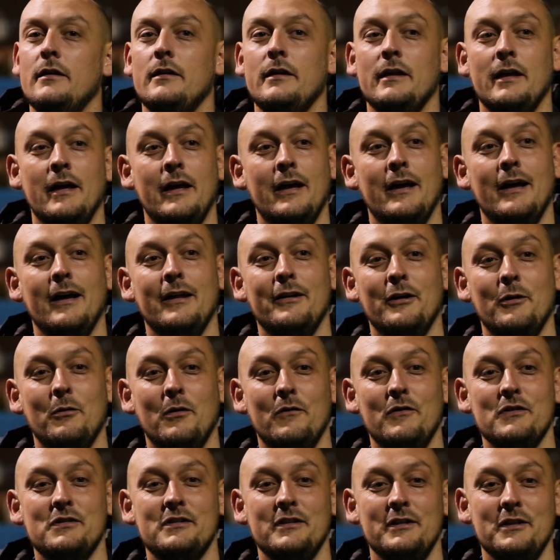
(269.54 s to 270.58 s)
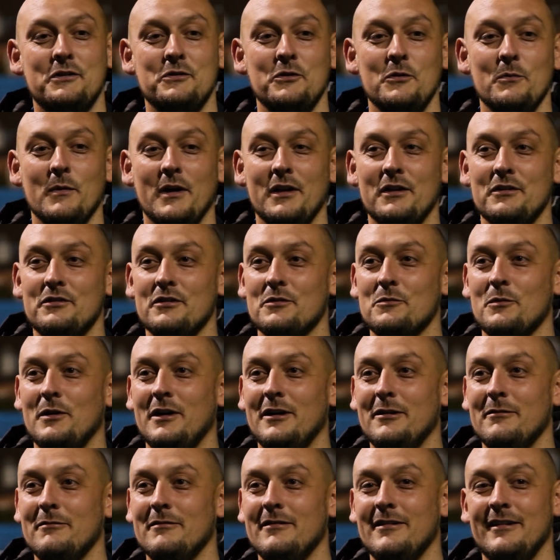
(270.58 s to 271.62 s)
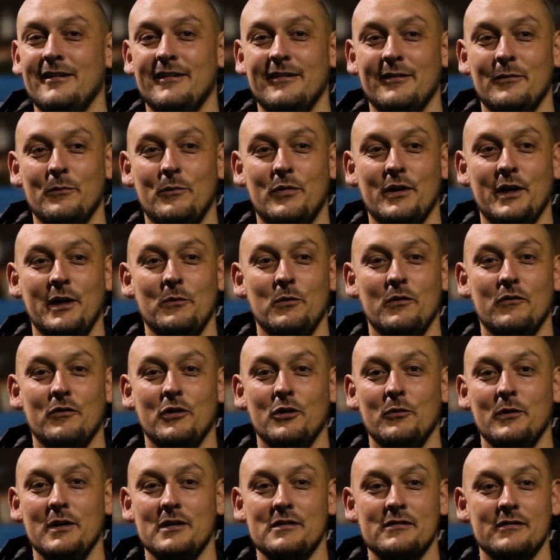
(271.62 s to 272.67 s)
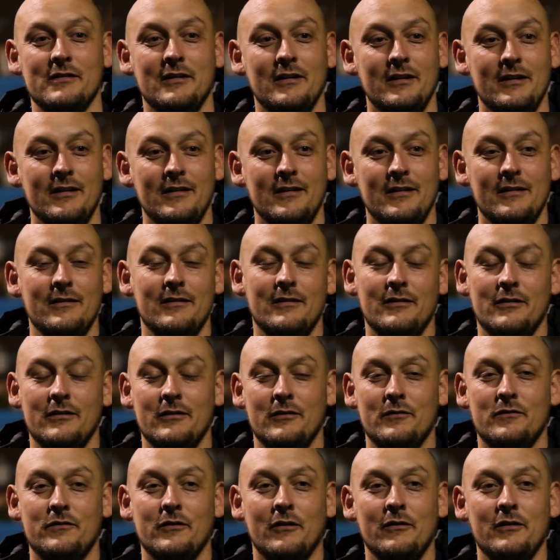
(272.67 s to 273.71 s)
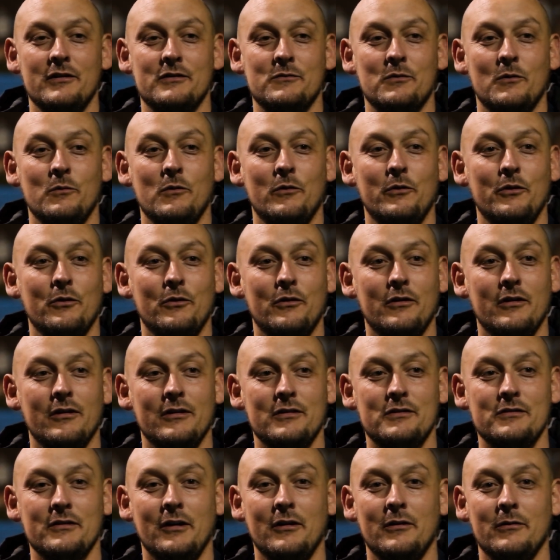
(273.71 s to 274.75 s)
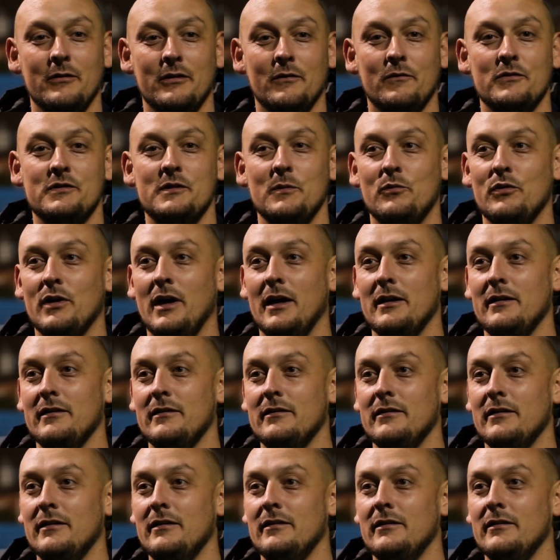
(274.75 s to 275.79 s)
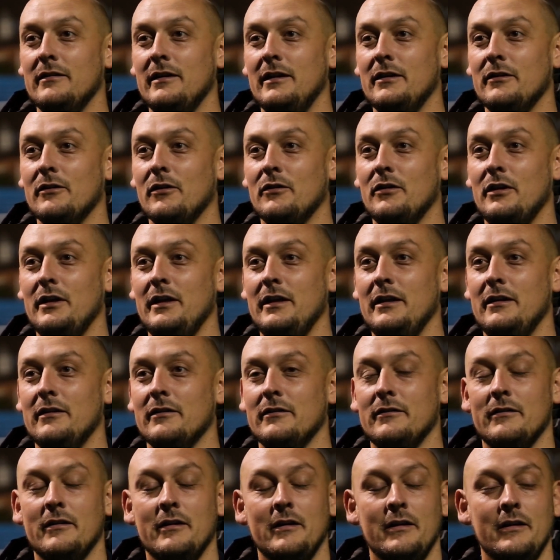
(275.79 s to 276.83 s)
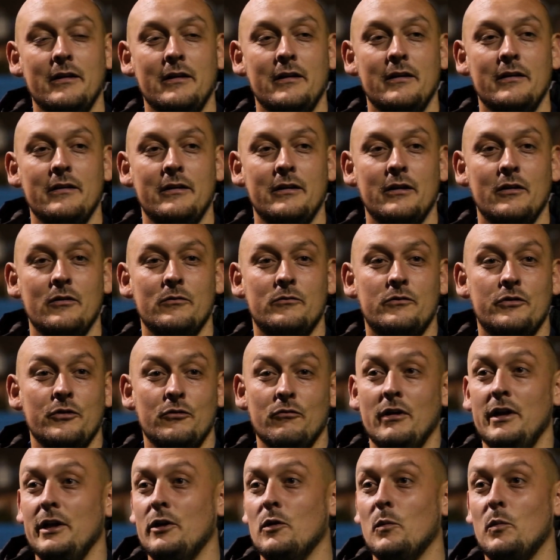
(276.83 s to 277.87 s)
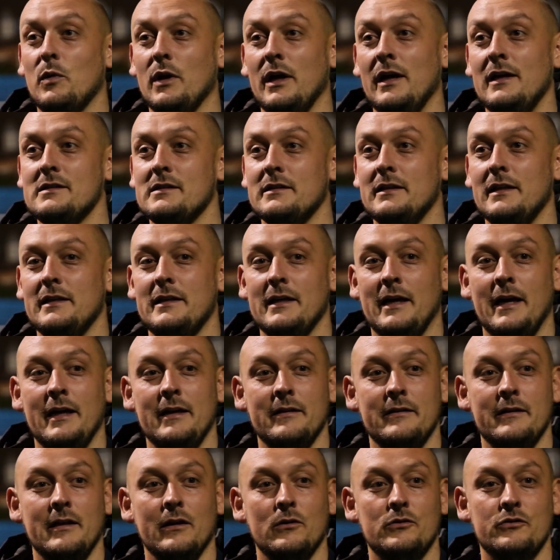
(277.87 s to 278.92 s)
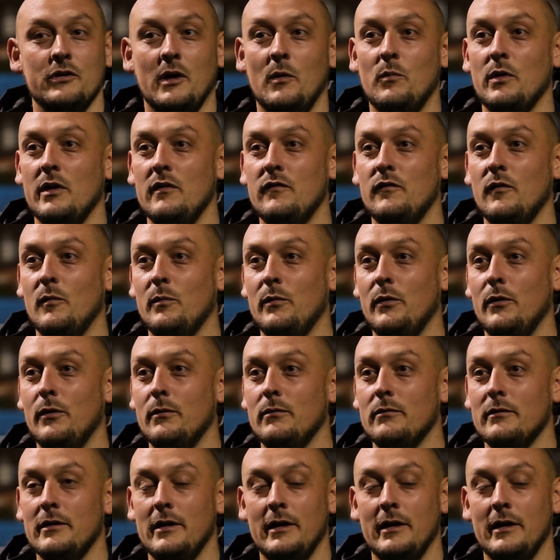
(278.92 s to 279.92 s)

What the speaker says: Yeah, I know obviously the 2 managers well. Played with Lewis at Forest when we were younger, and obviously Brad in non-league, and 2 really good players in their day, and they'll try and play football.